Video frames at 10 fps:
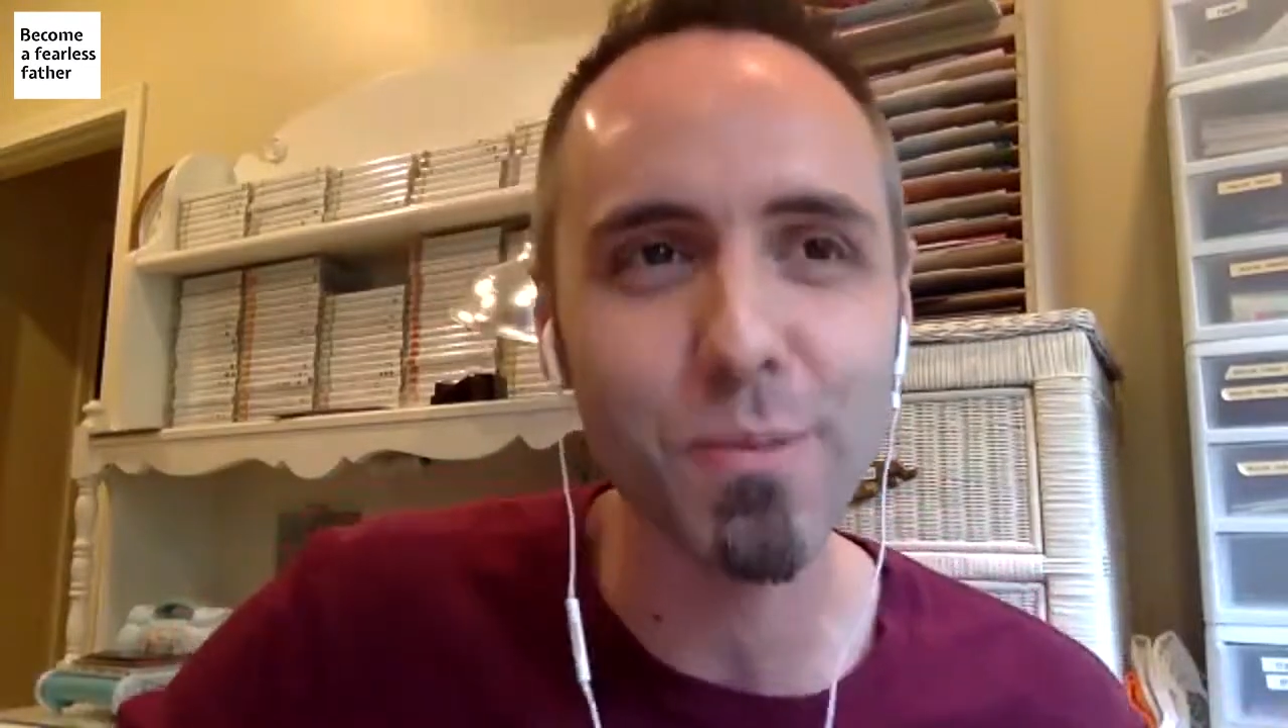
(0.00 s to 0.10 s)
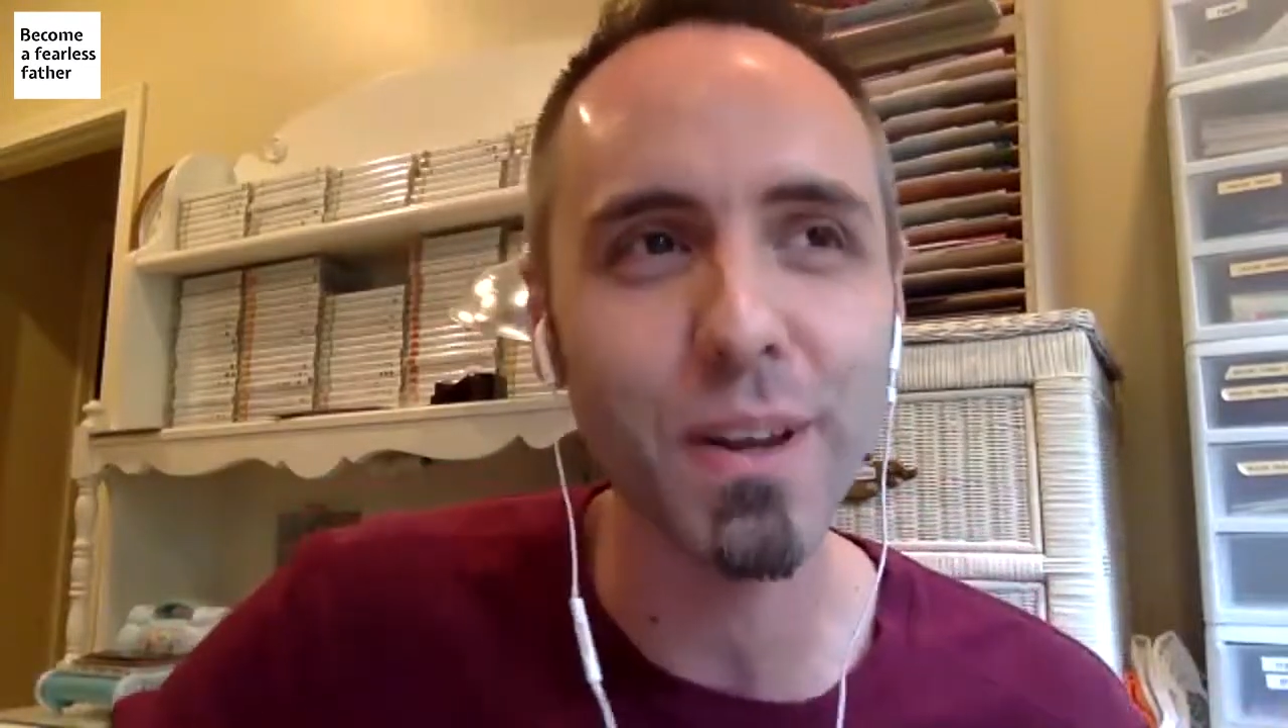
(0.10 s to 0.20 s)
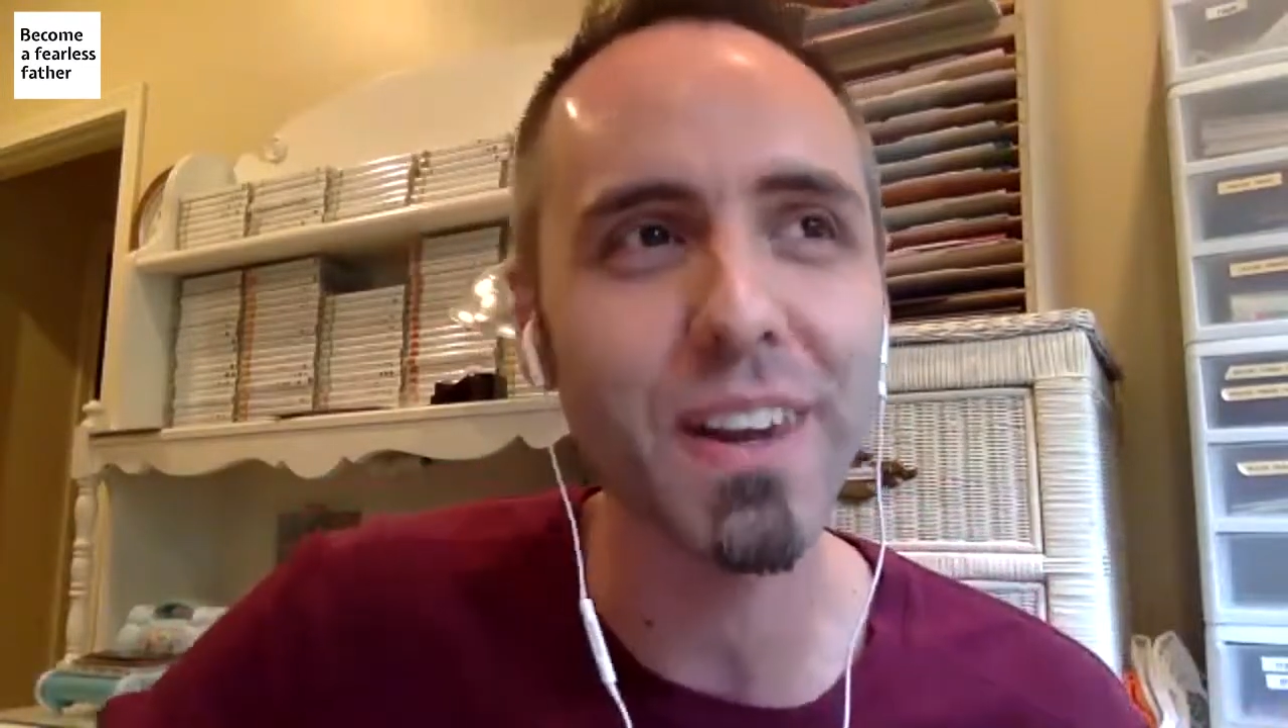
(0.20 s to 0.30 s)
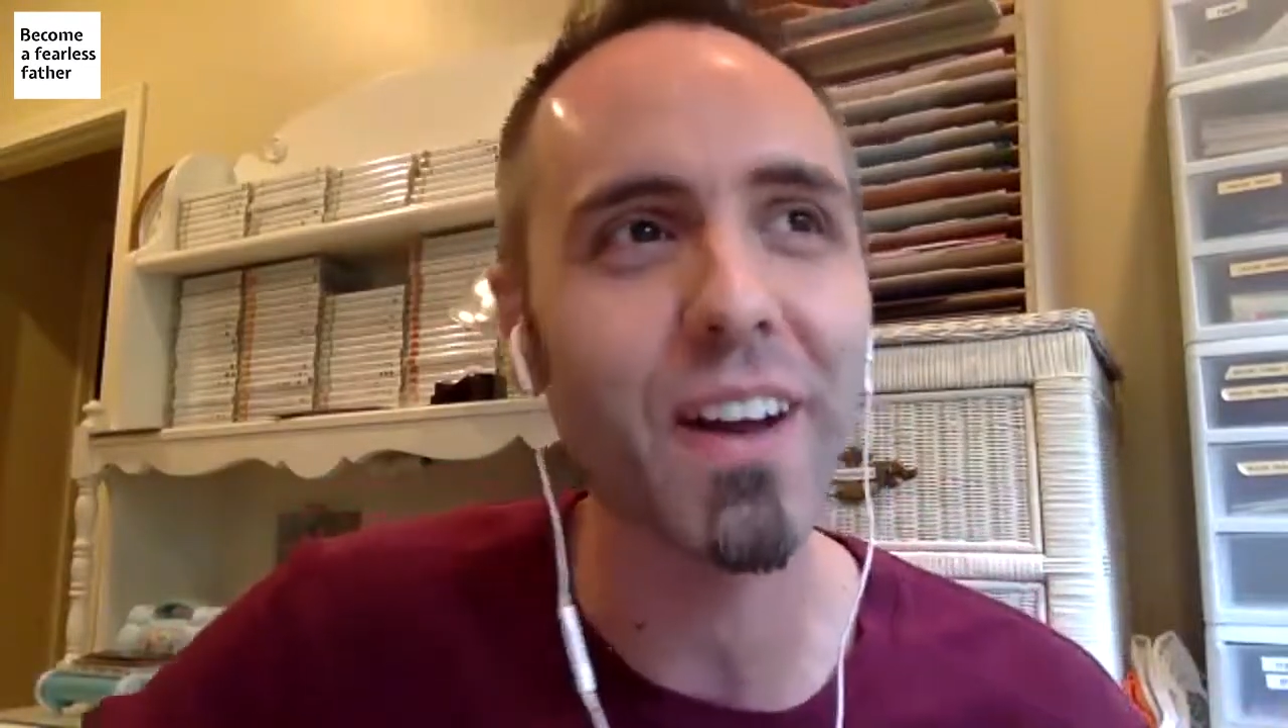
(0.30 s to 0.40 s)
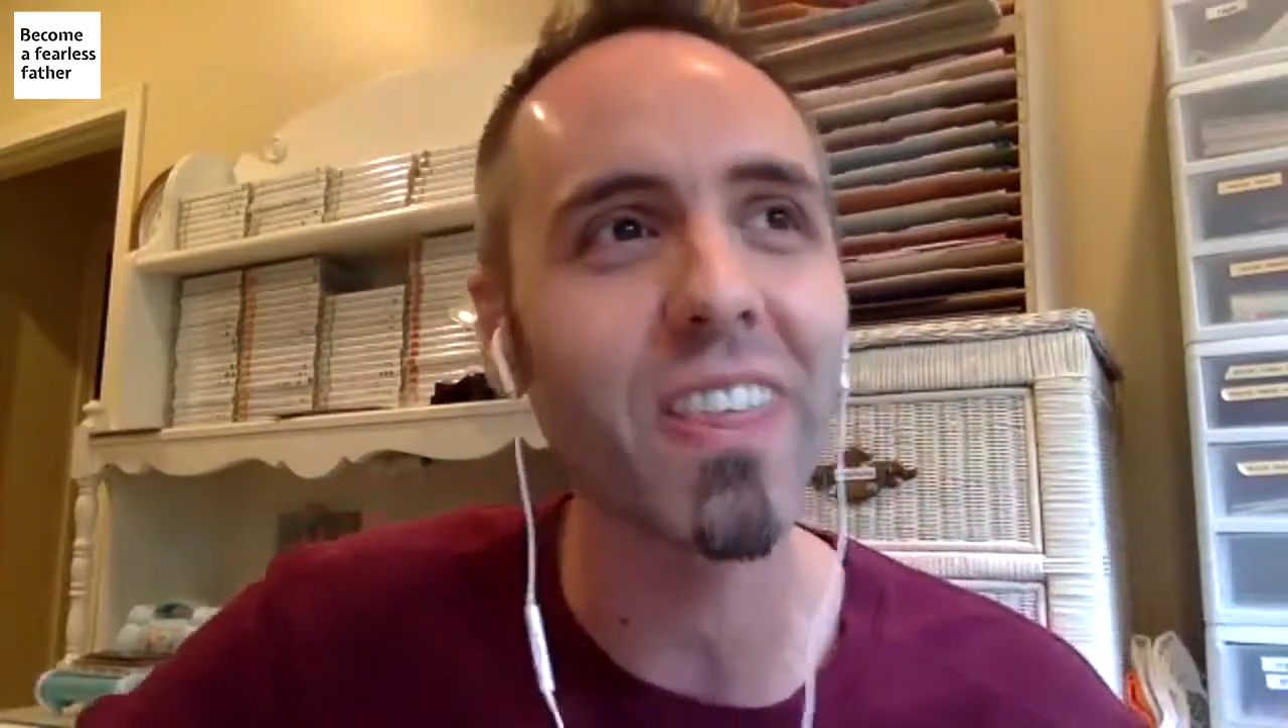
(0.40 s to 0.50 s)

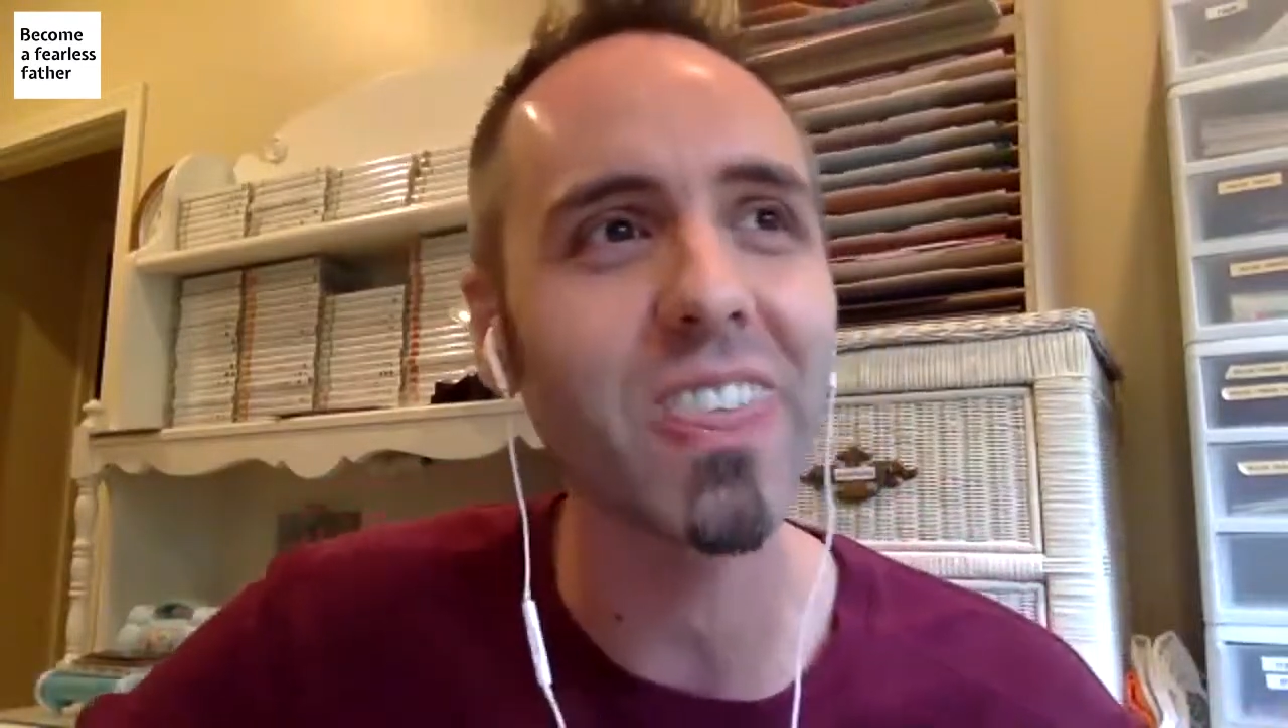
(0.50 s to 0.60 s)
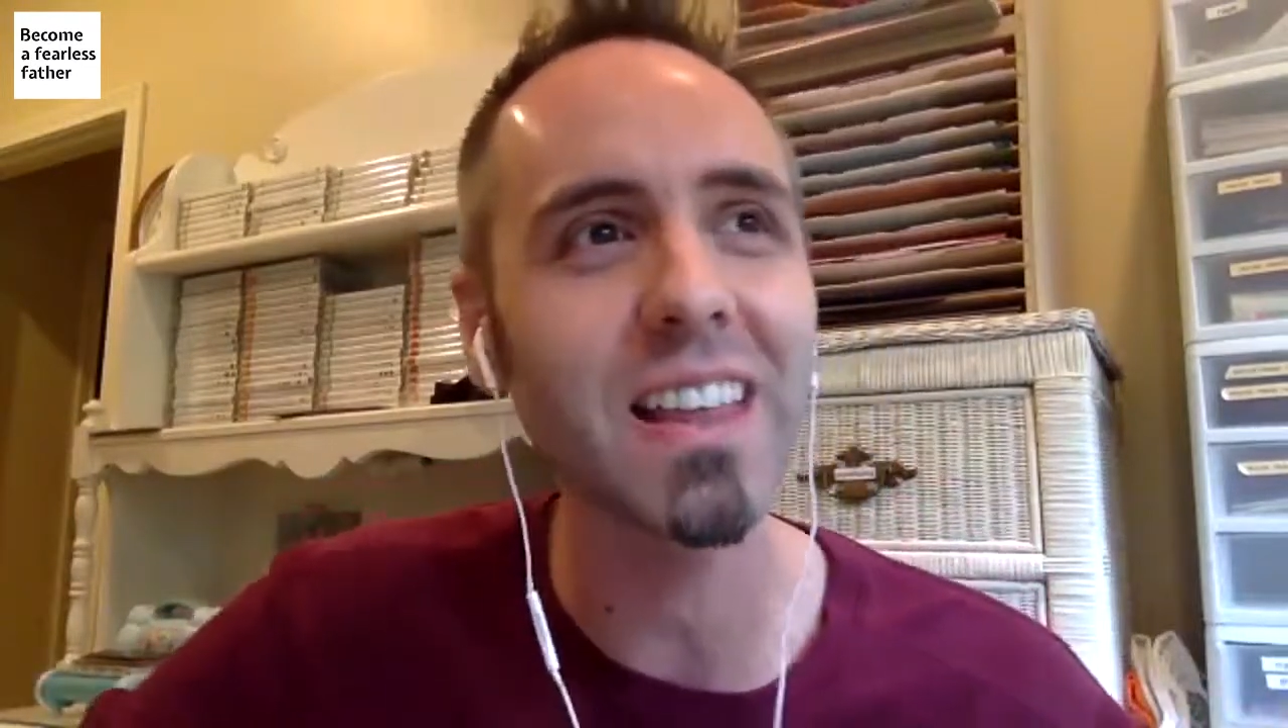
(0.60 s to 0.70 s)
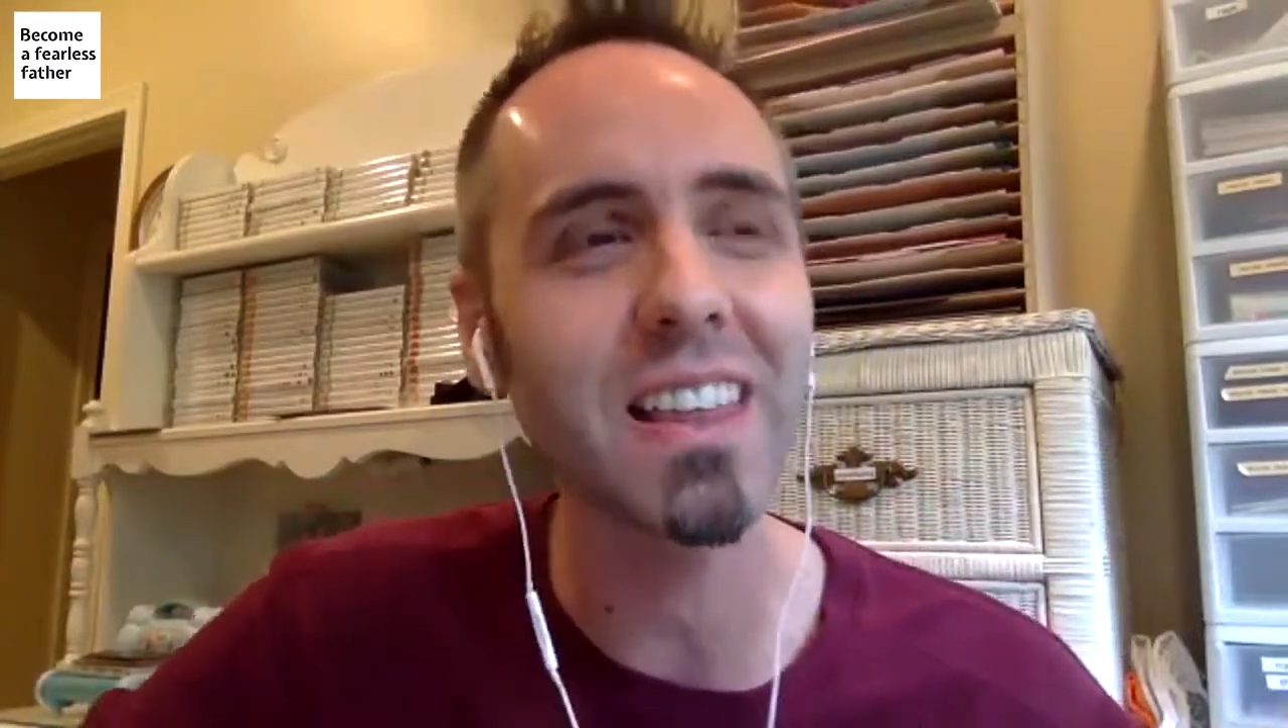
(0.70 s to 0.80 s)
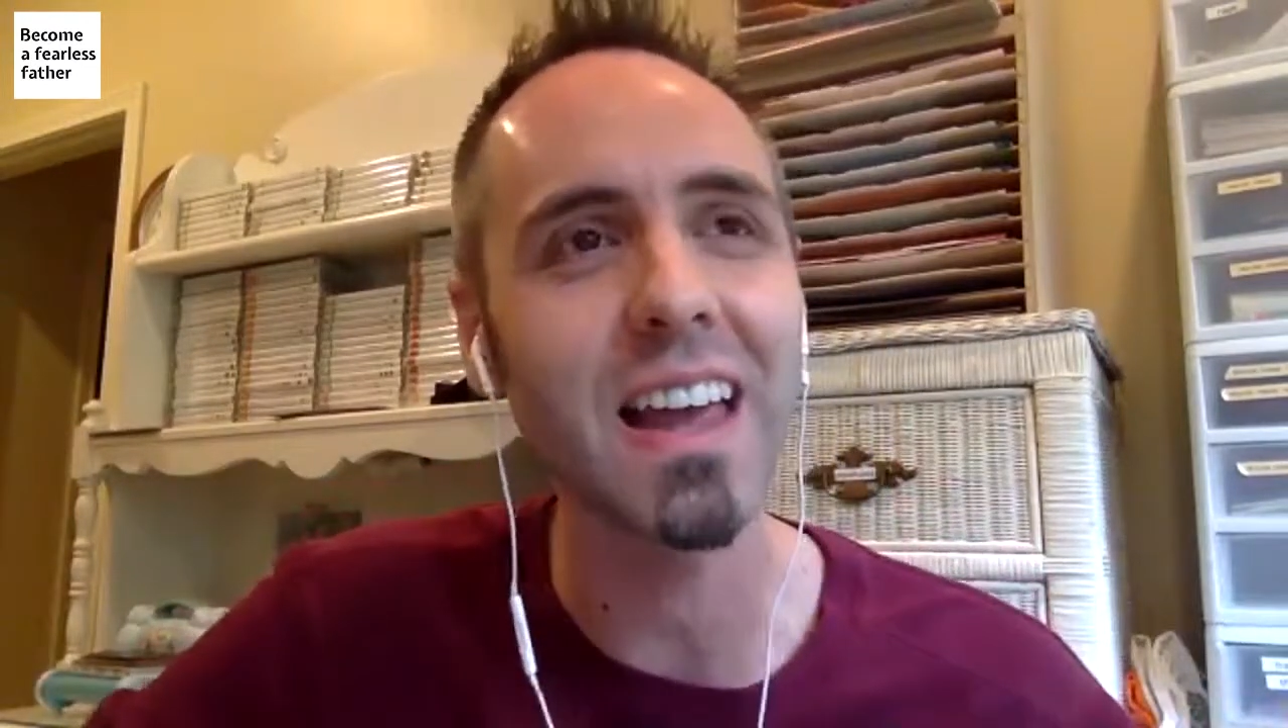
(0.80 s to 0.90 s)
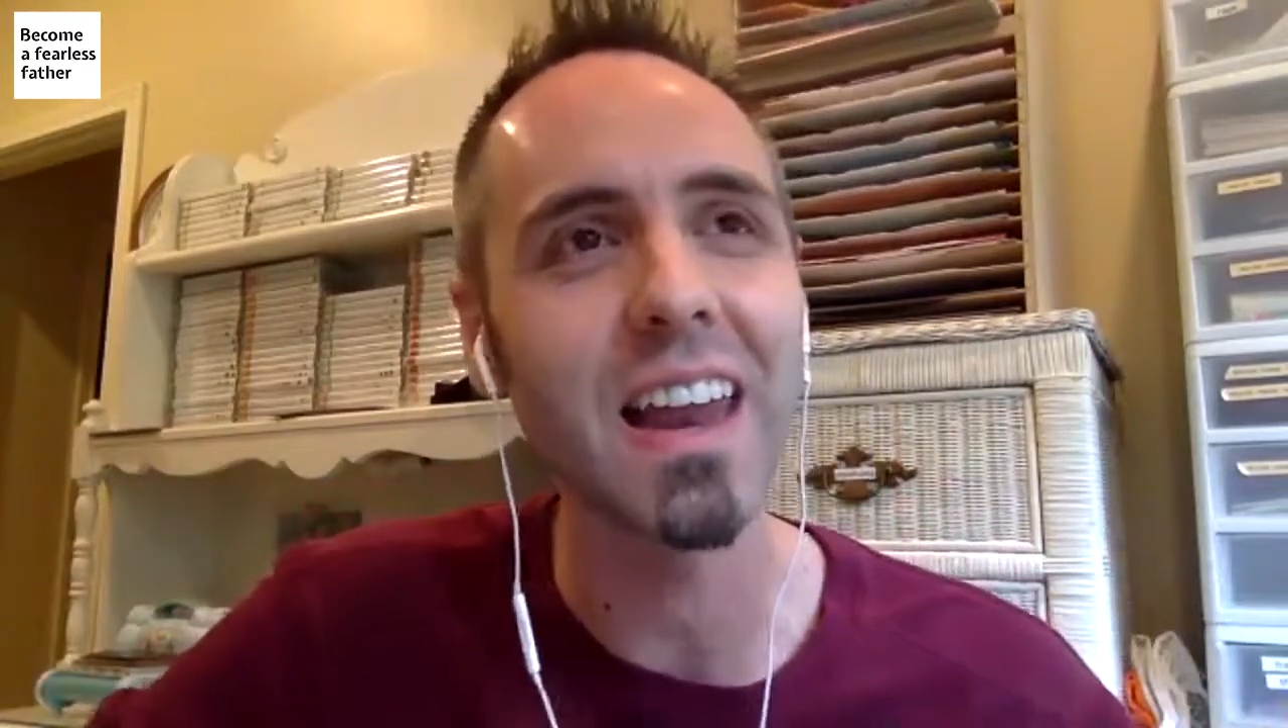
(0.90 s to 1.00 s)
but you know, I
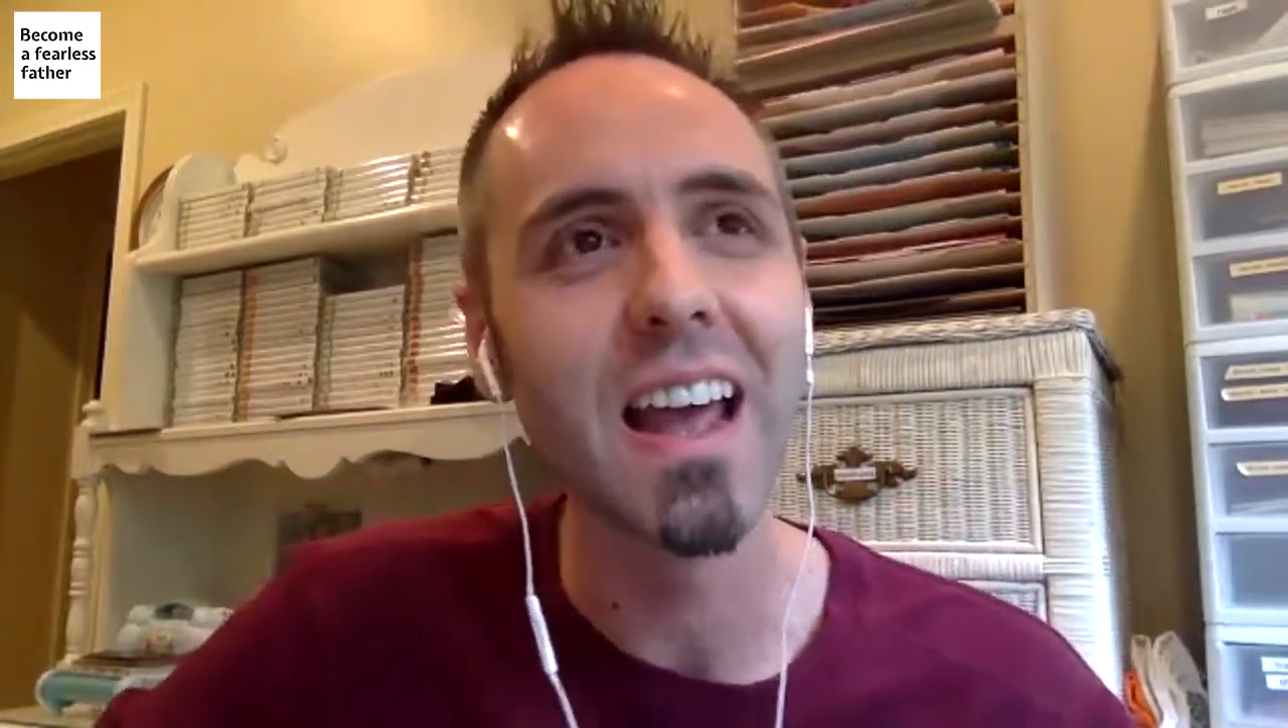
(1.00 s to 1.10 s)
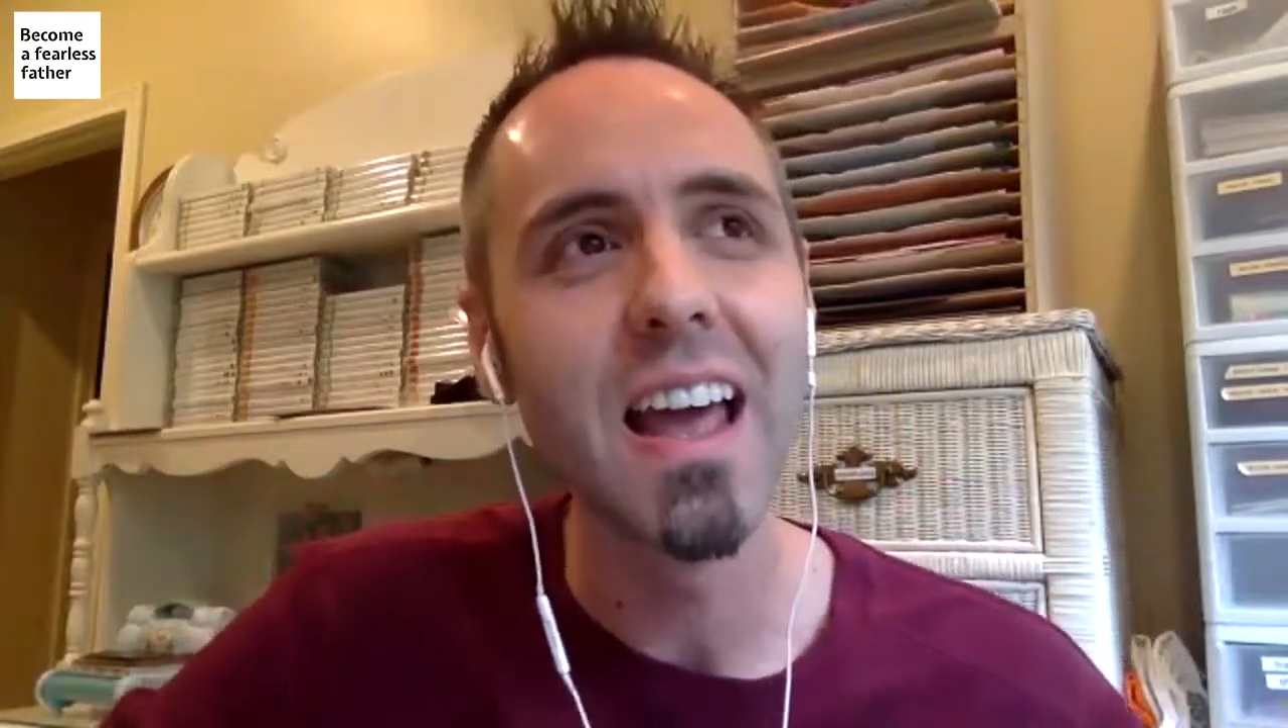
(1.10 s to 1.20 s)
think that